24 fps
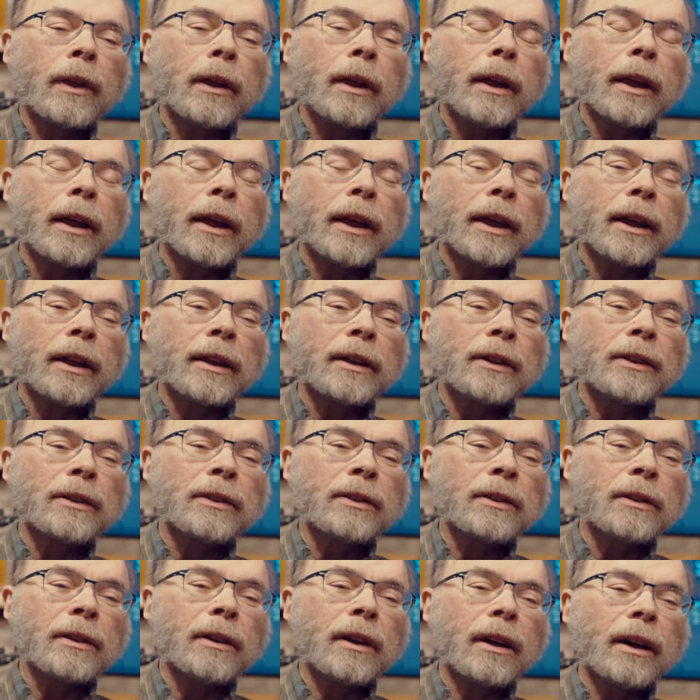and
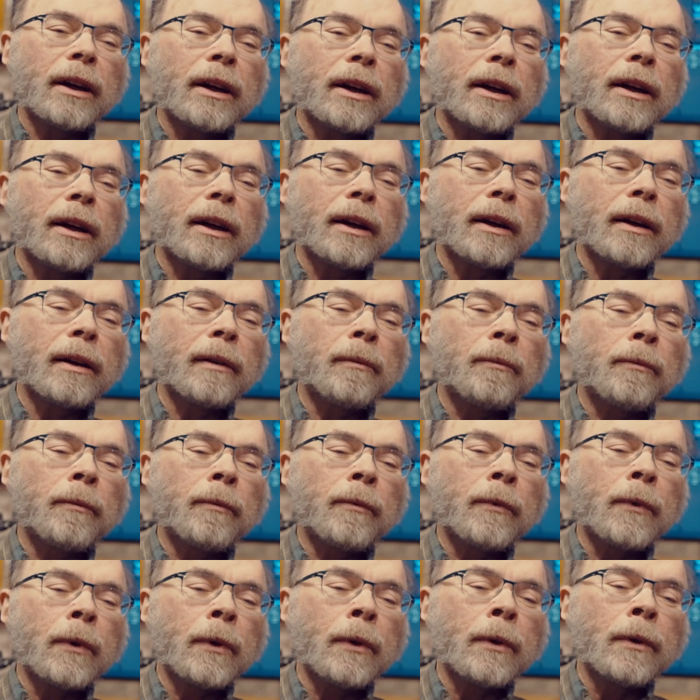has
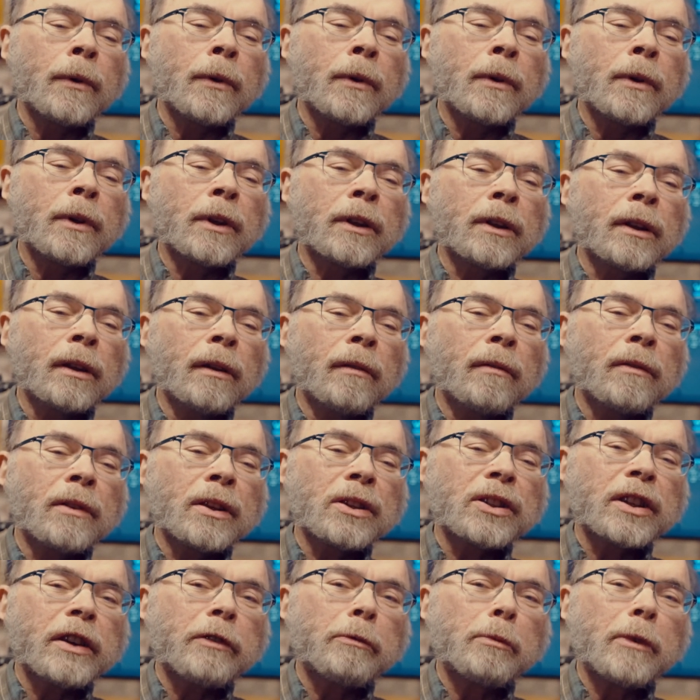
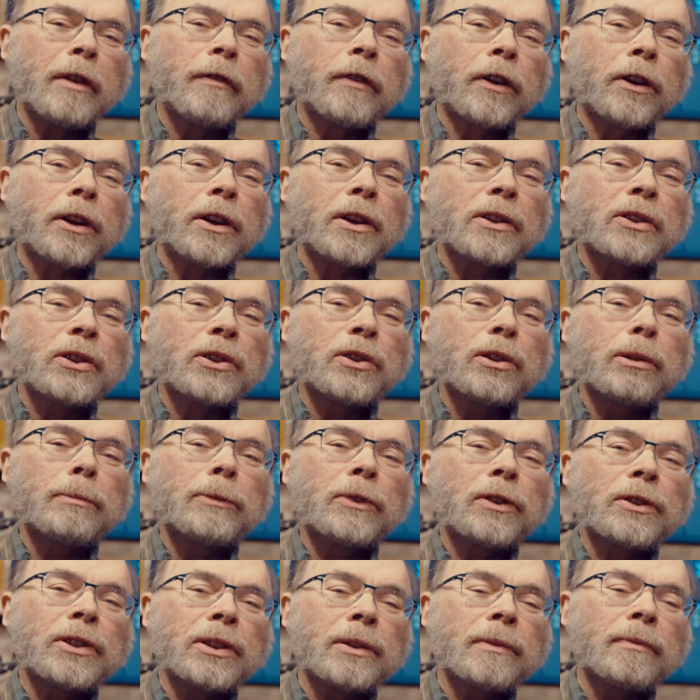given me various
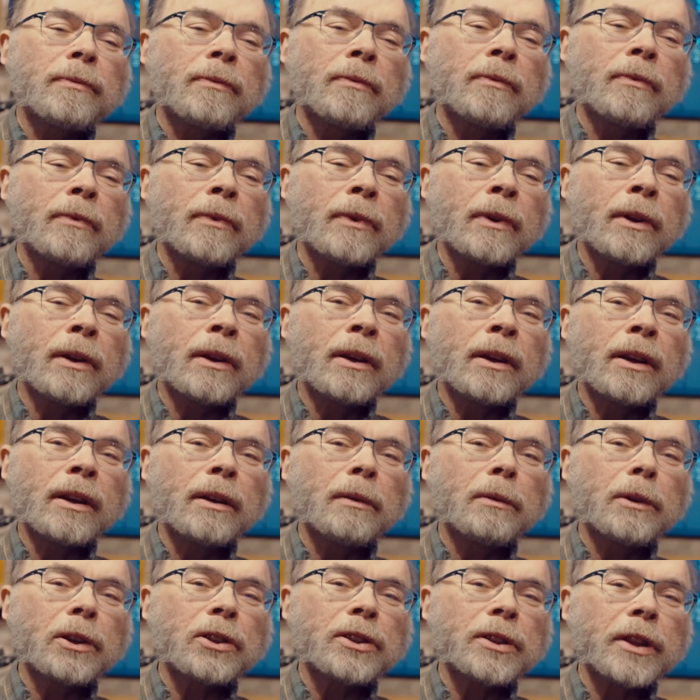tumors,
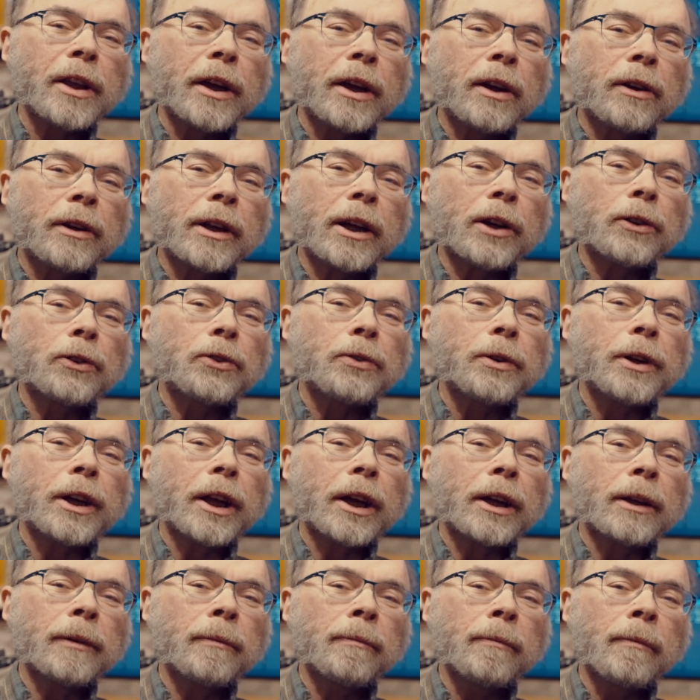which they are now
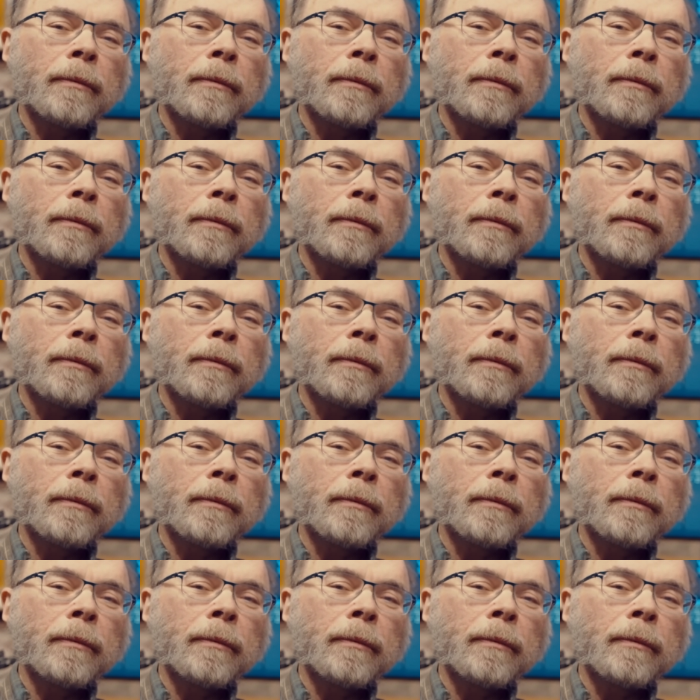treating.